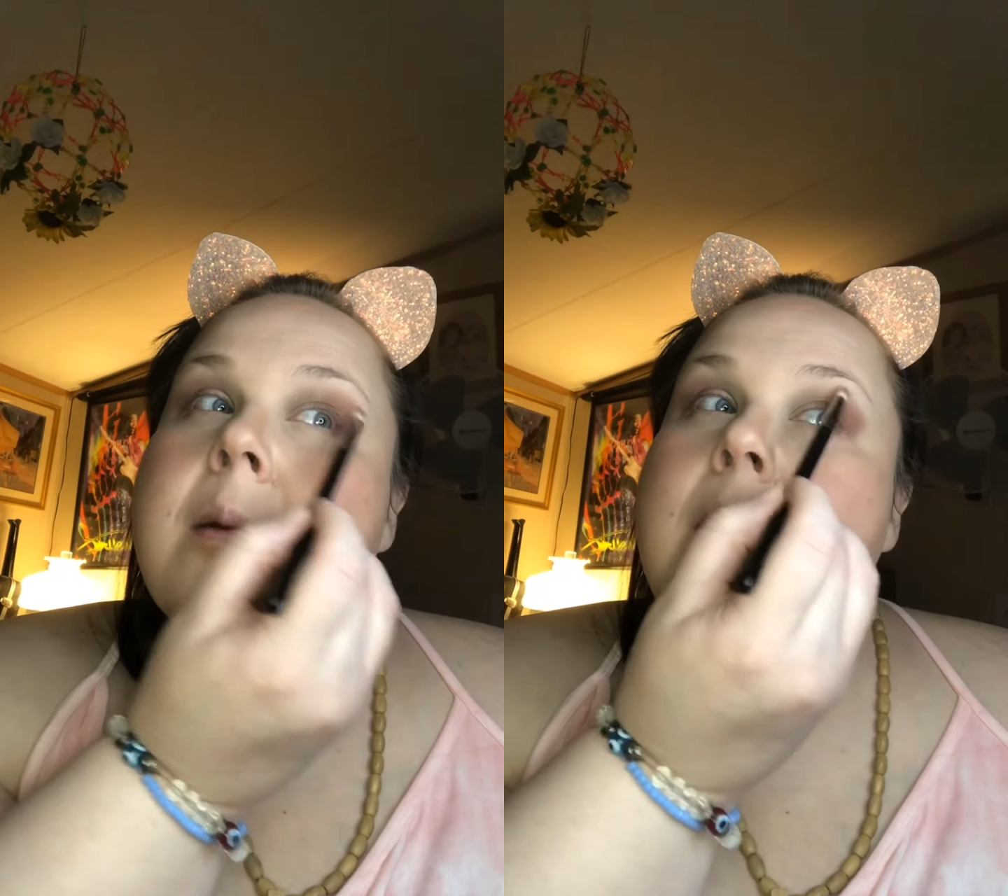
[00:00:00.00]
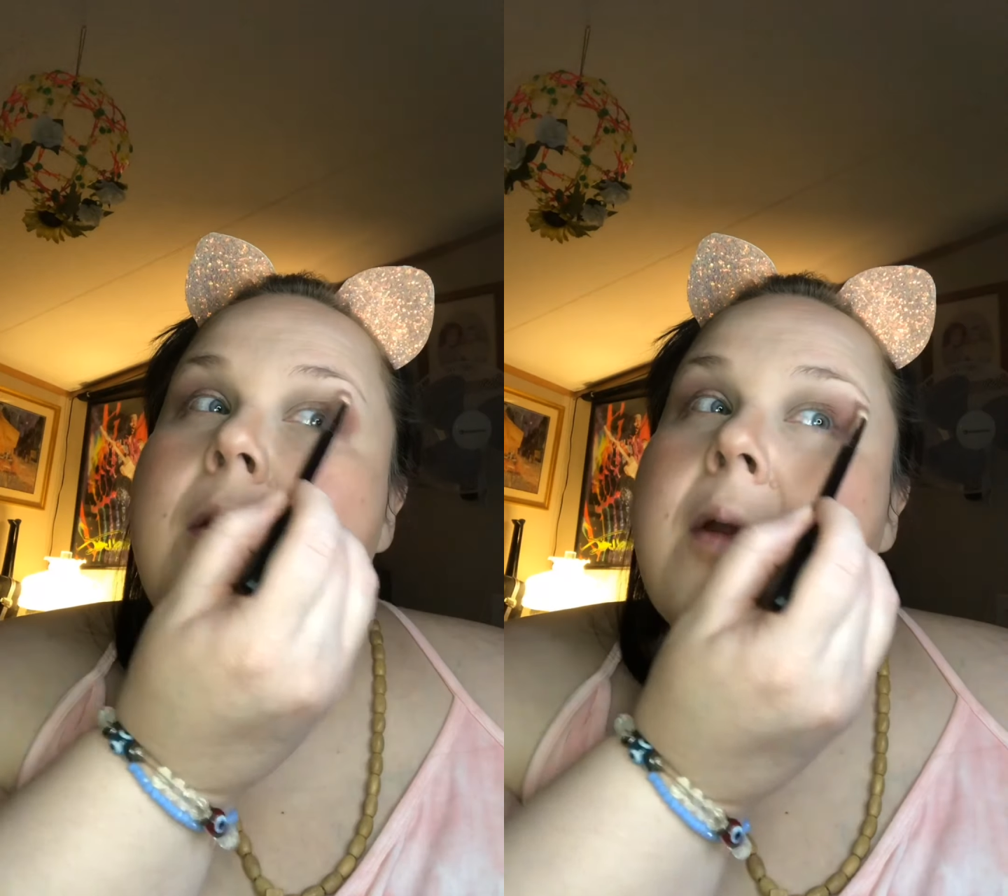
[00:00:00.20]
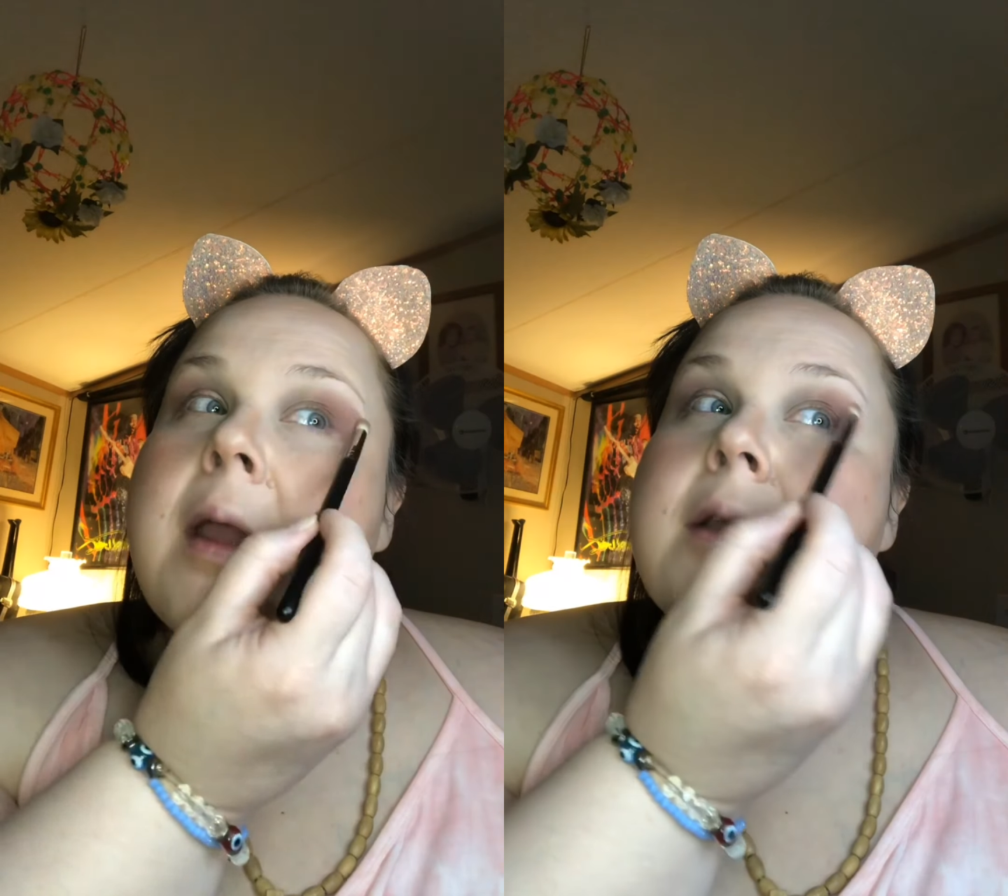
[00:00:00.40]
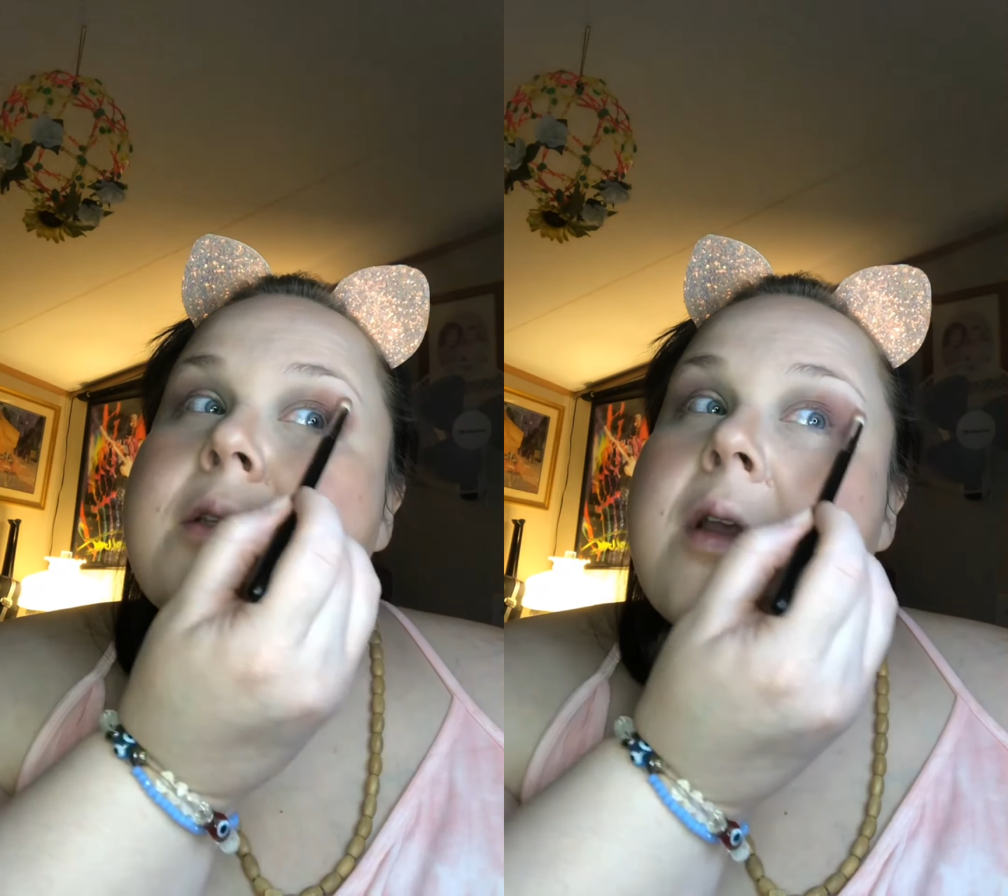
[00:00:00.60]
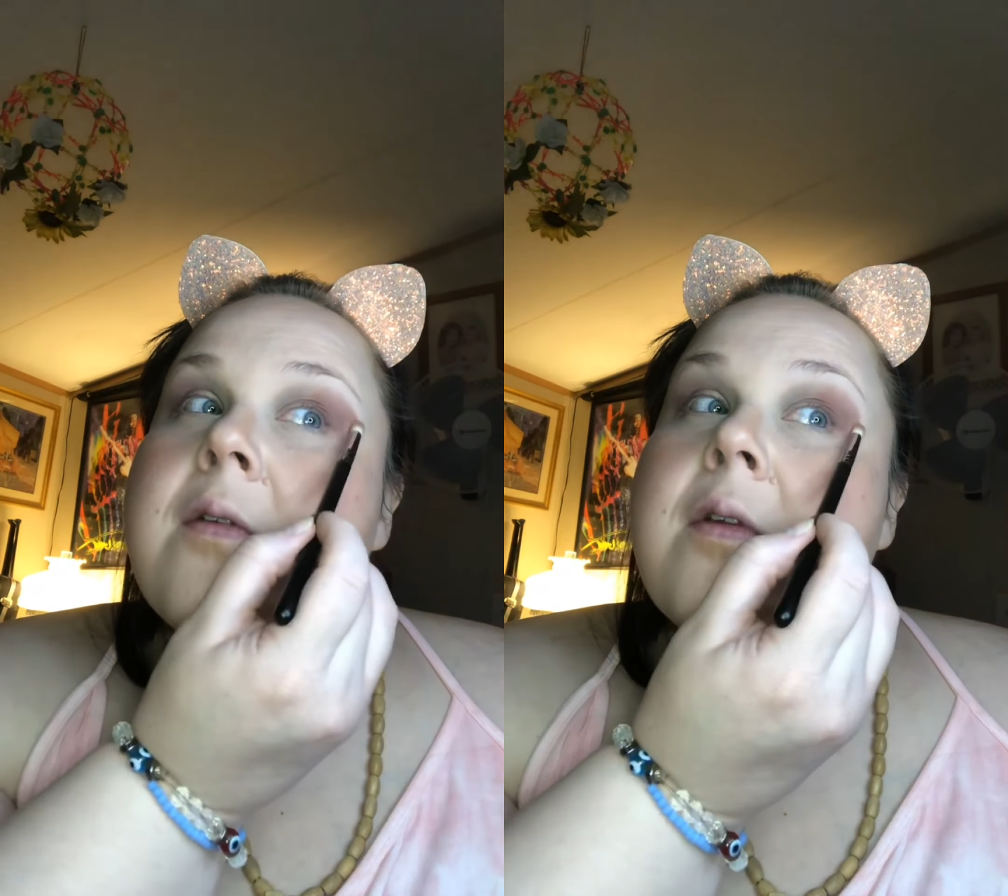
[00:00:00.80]
graze
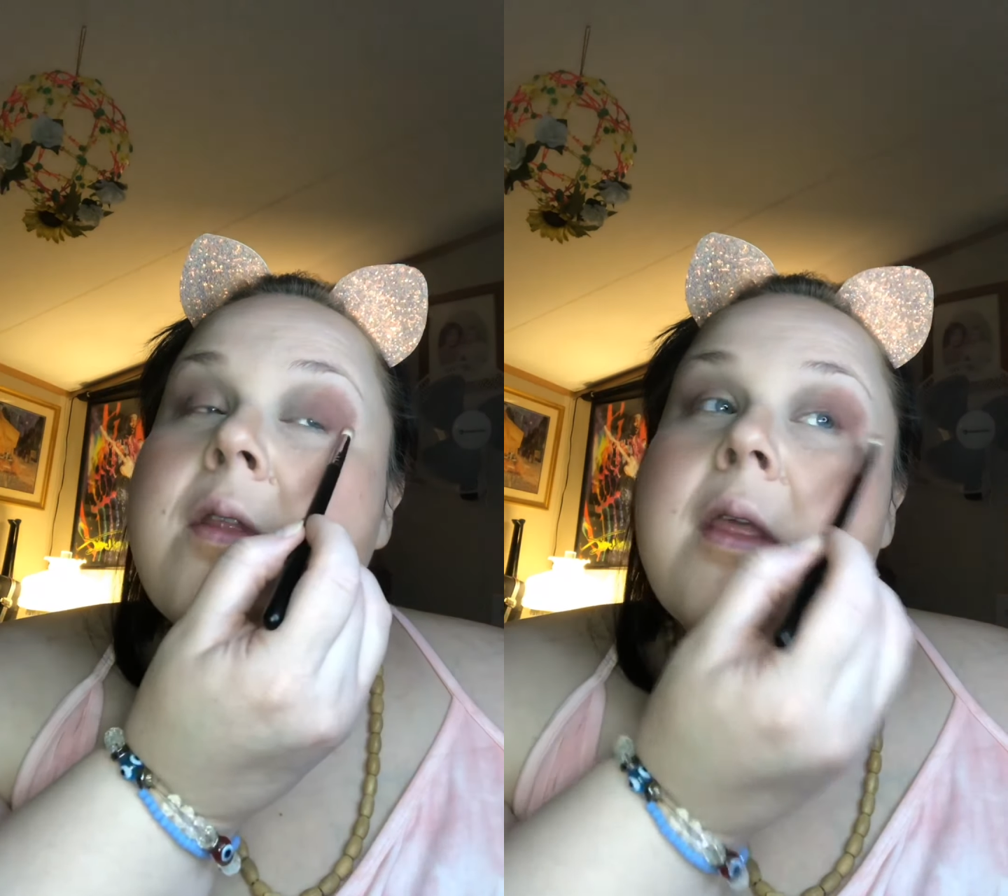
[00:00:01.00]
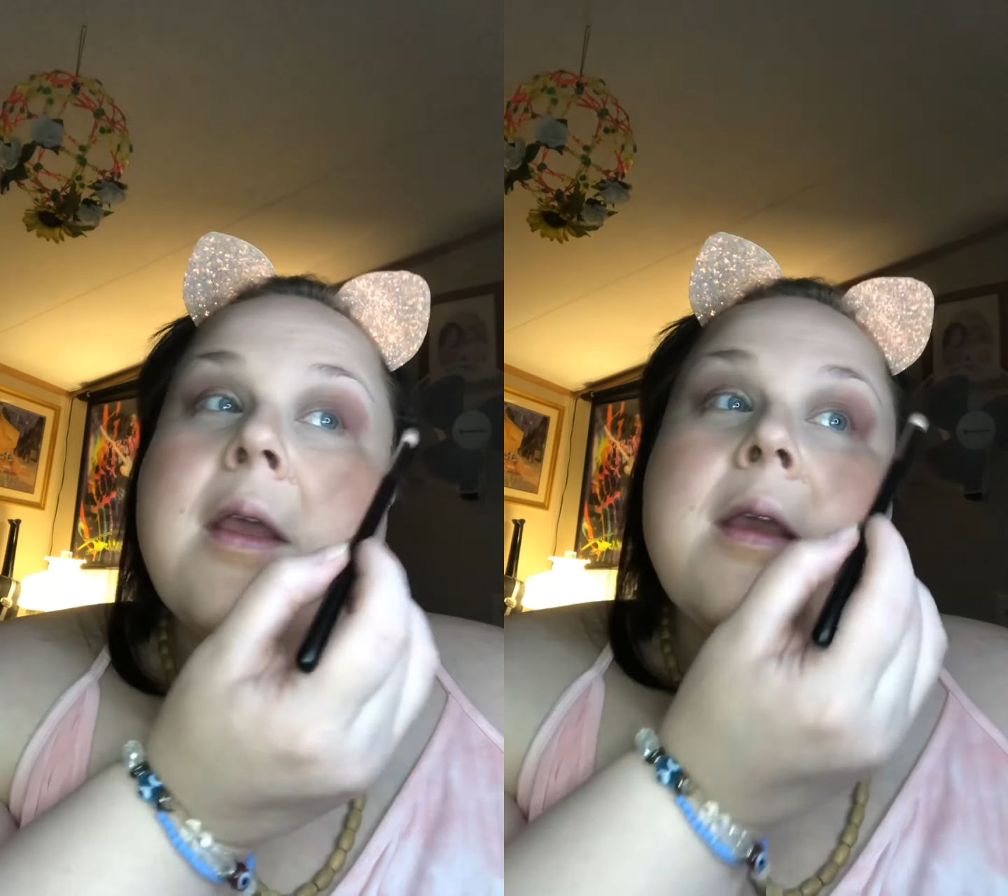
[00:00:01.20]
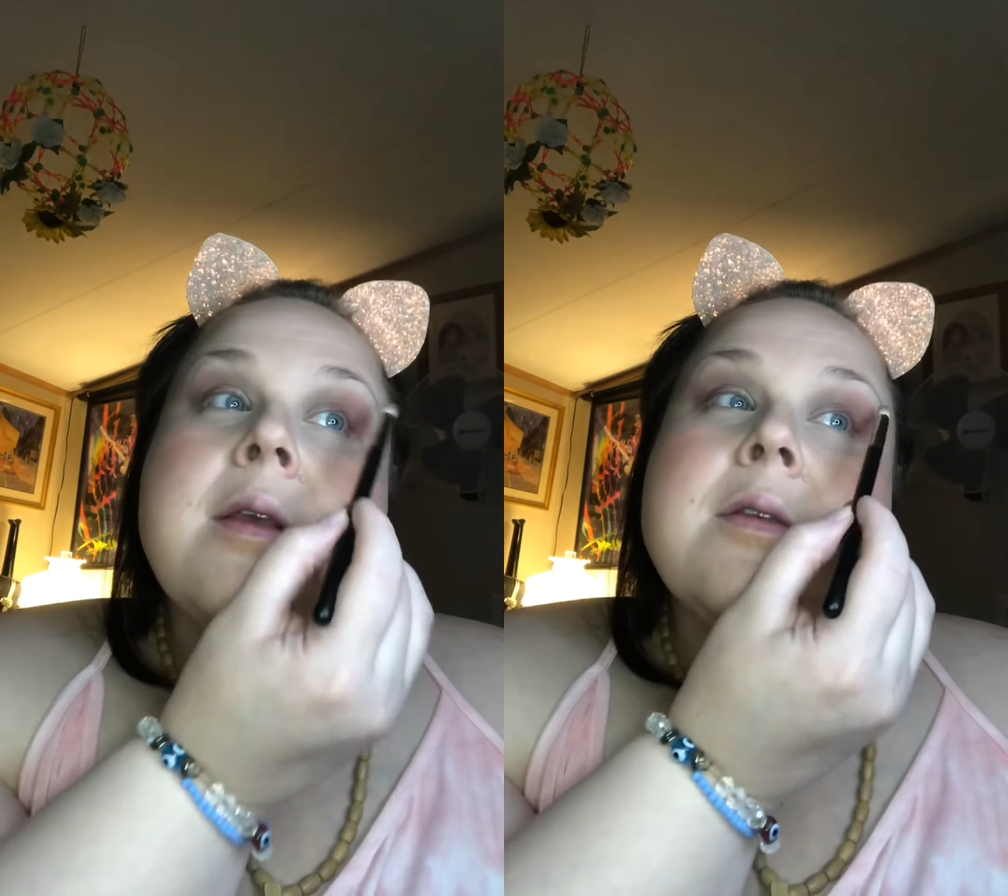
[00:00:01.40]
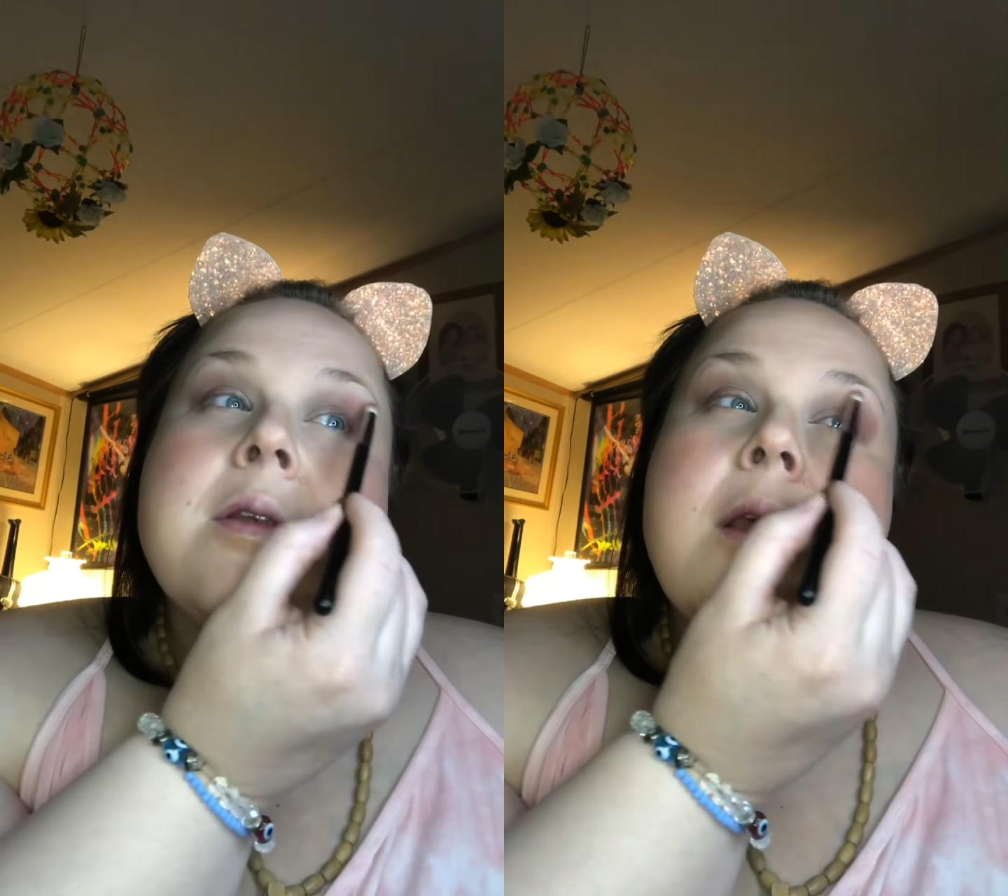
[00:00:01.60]
over these,